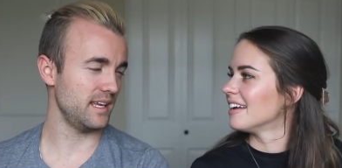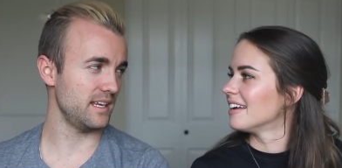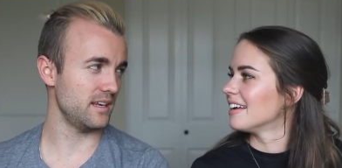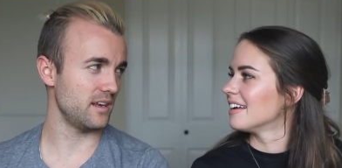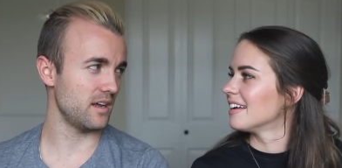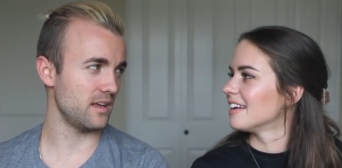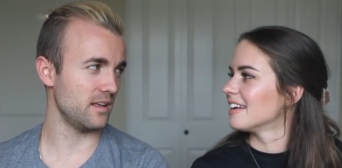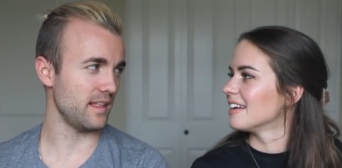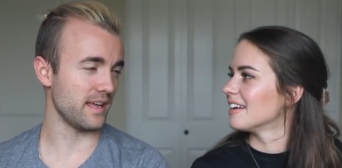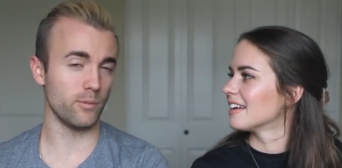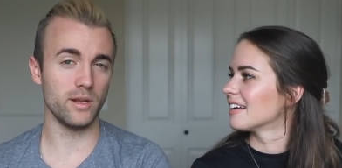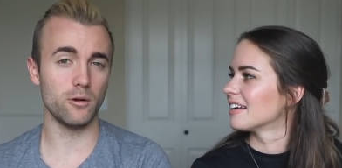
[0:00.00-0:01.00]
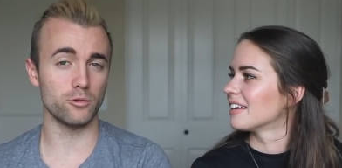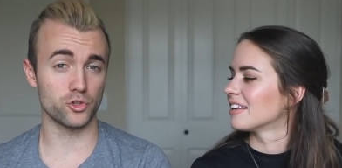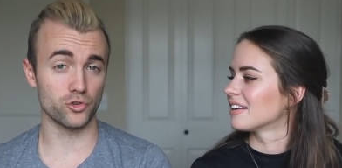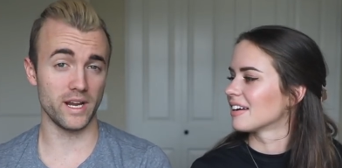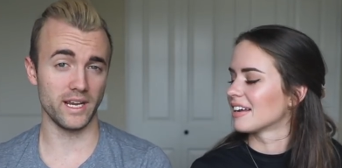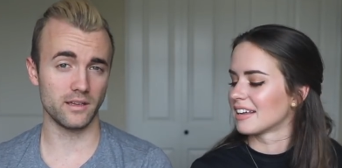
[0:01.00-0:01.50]
Speaker 1: In like we don't
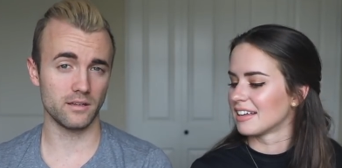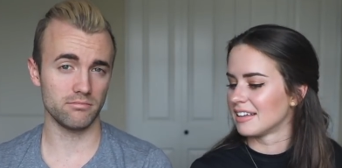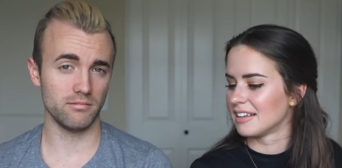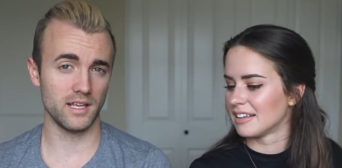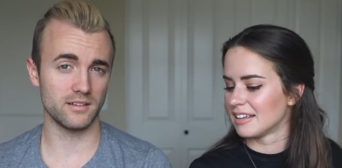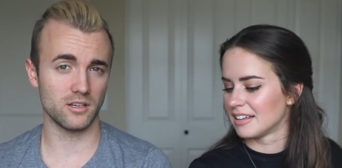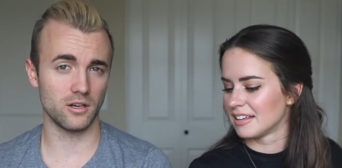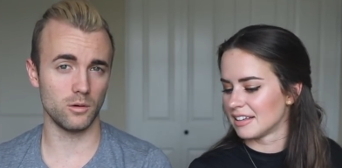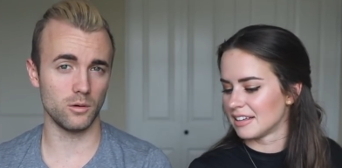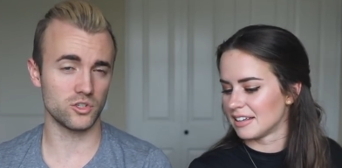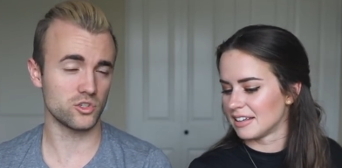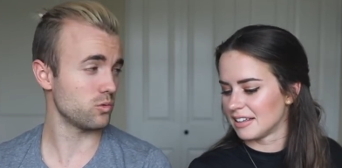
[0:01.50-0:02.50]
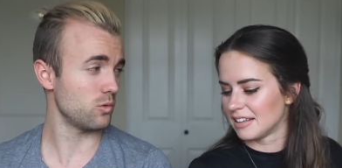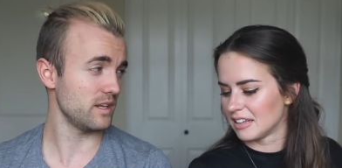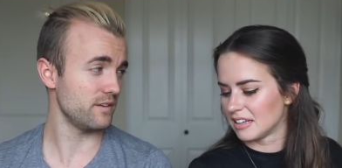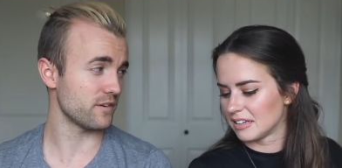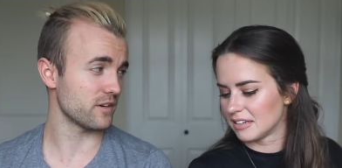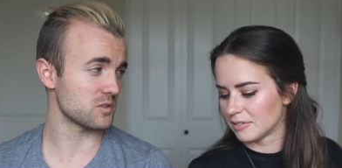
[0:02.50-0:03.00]
drink, and so
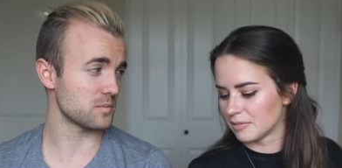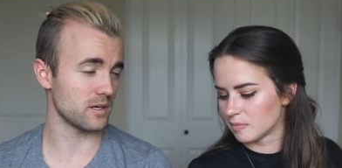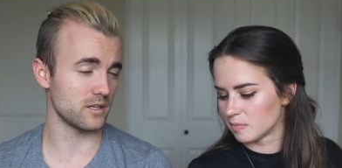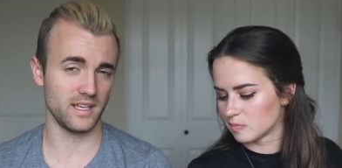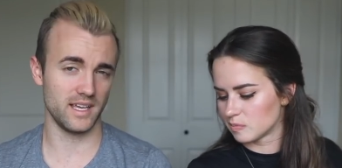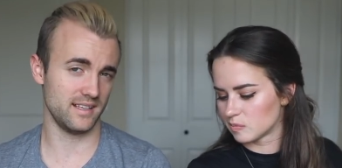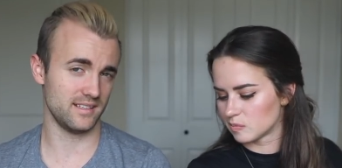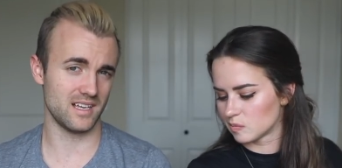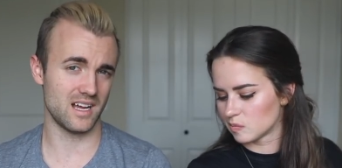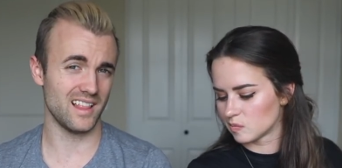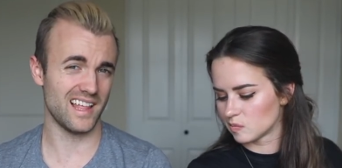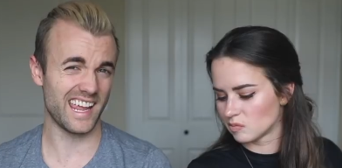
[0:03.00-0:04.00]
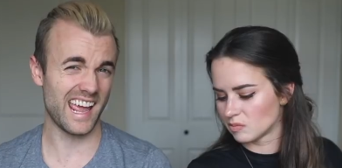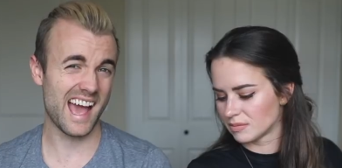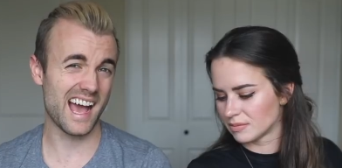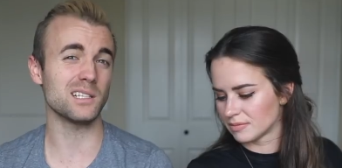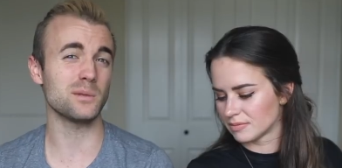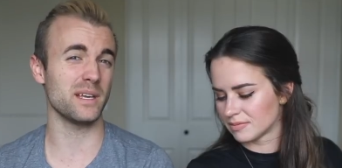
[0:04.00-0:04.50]
21st birthday is not like
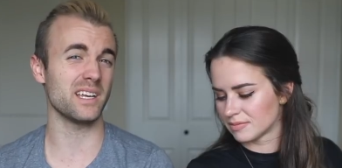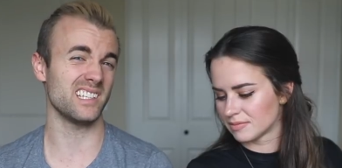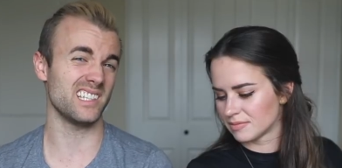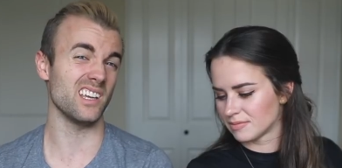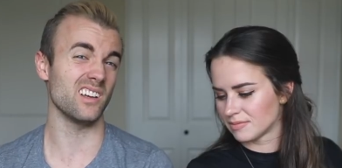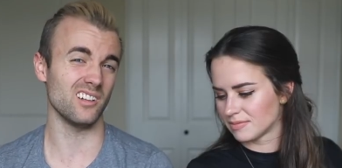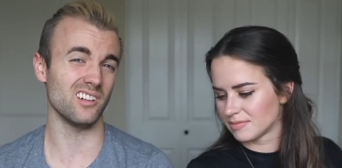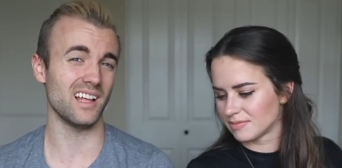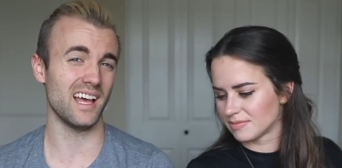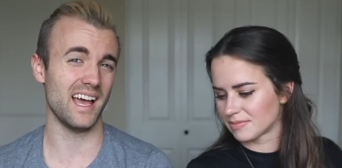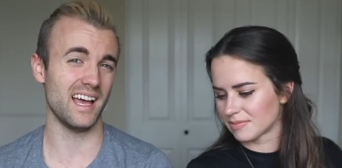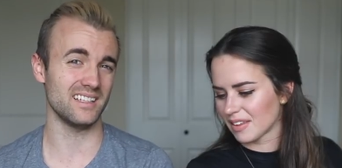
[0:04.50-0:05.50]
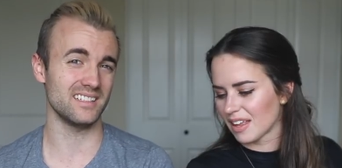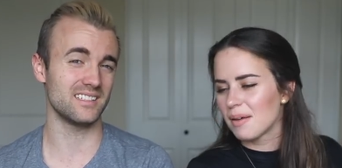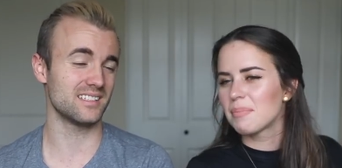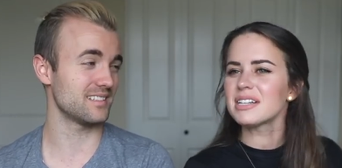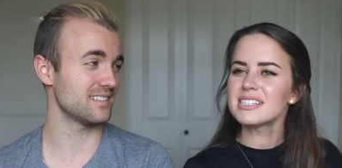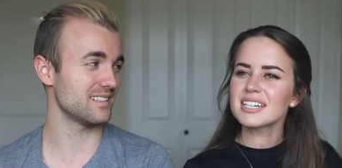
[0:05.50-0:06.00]
as big a deal
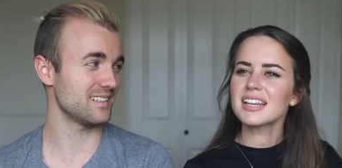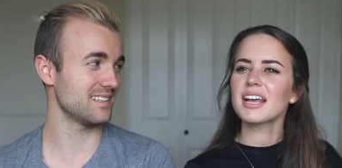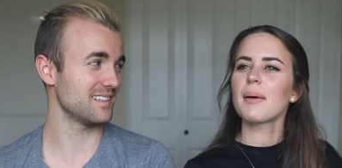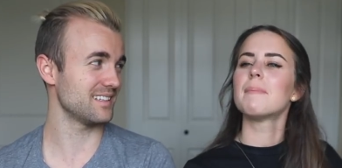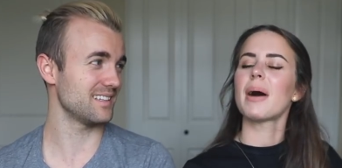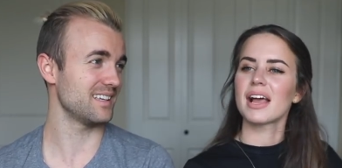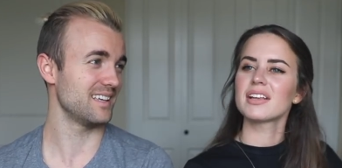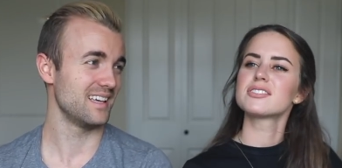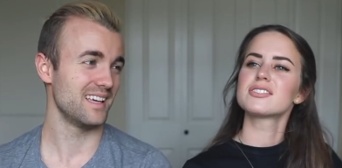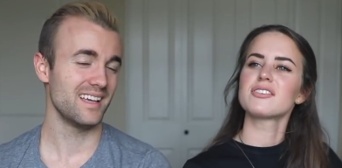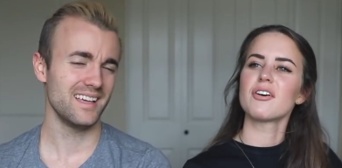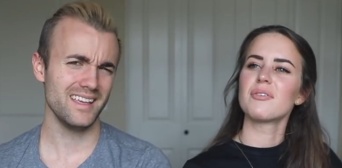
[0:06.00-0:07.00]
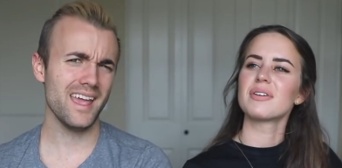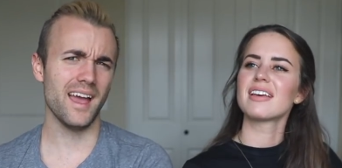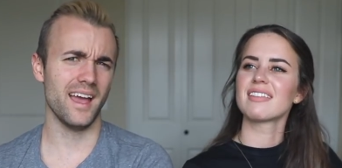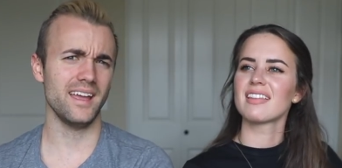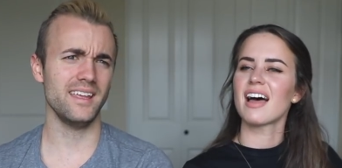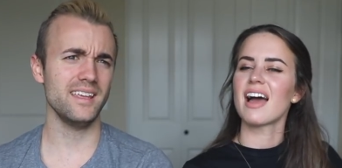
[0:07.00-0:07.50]
as.
Speaker 2: But it's still like a milestone
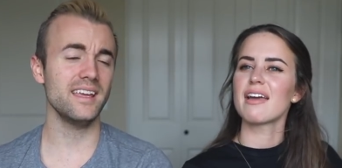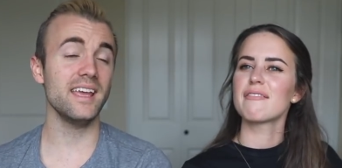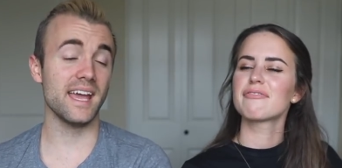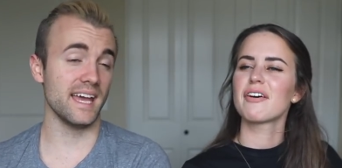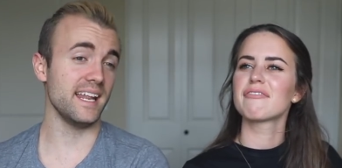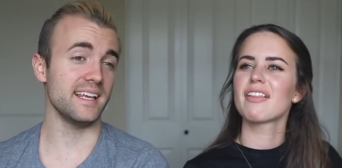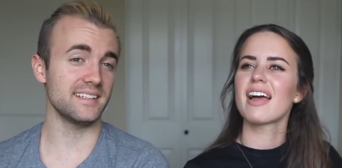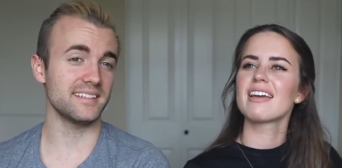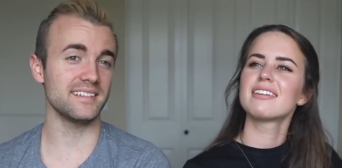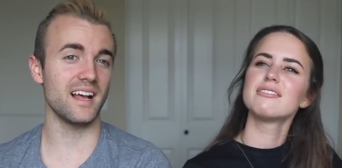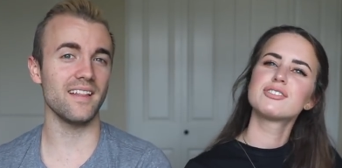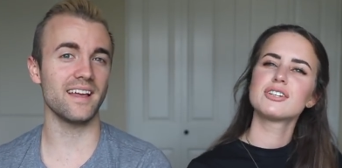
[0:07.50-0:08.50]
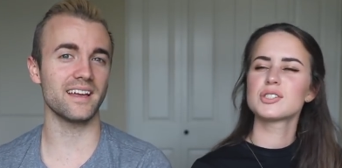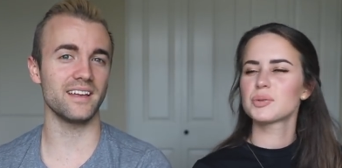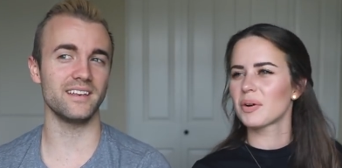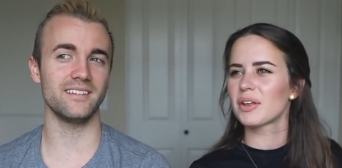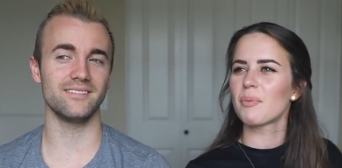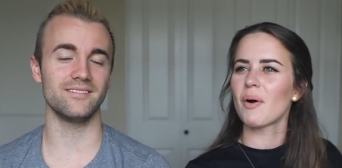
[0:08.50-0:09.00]
yeah, in life. Yeah, it is. Like, it's not like
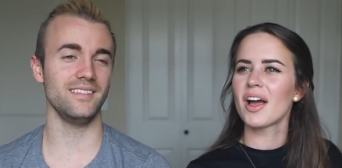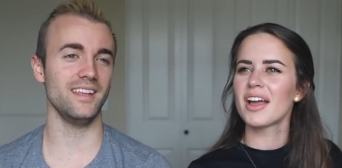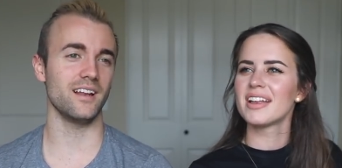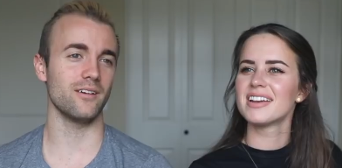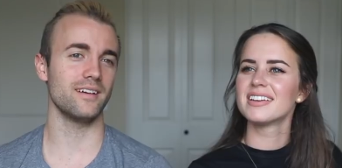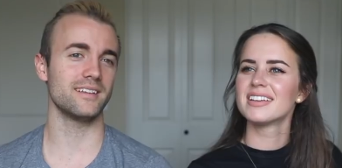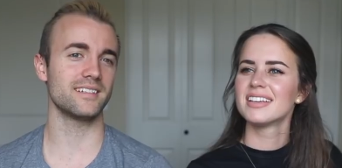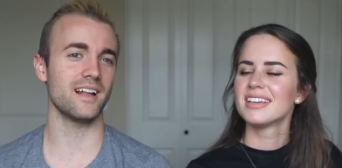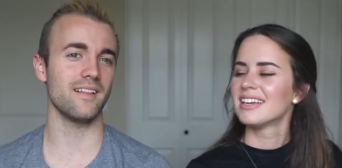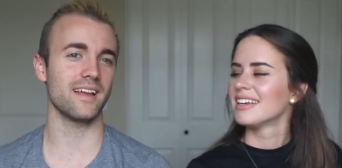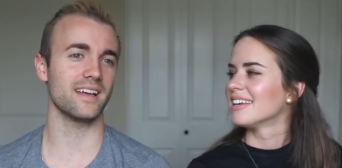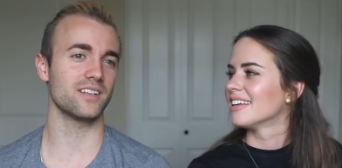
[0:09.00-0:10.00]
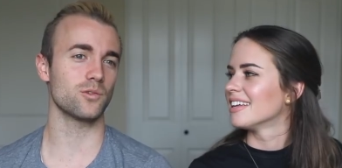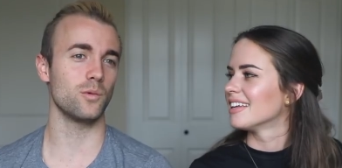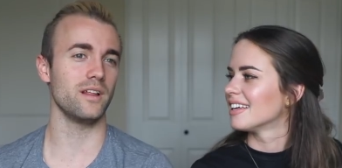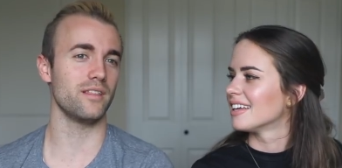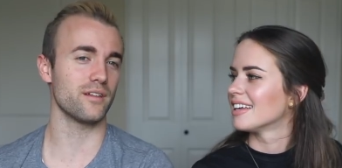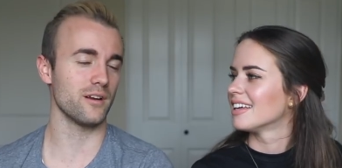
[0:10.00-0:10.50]
a 21. You know, it's
Speaker 1: not like a
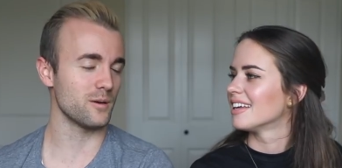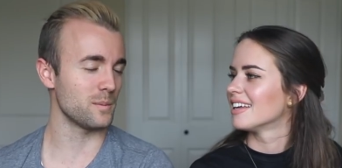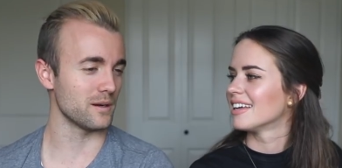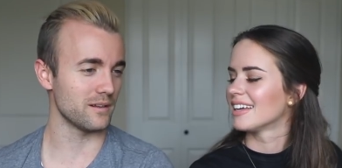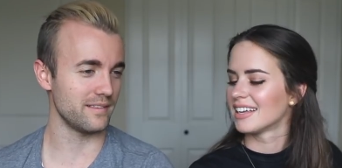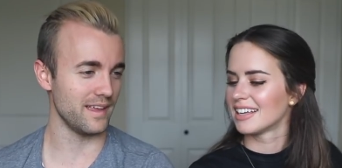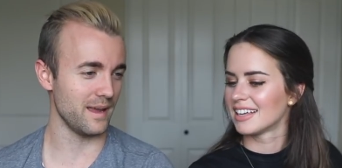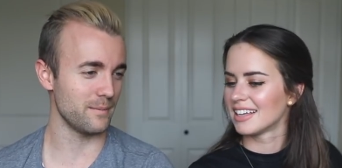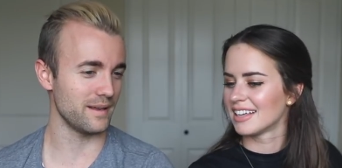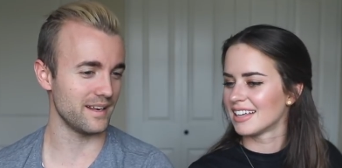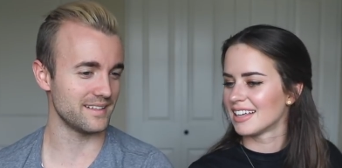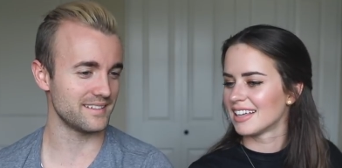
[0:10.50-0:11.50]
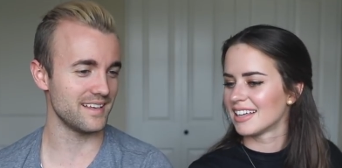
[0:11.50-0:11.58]
23rd birthday, but it's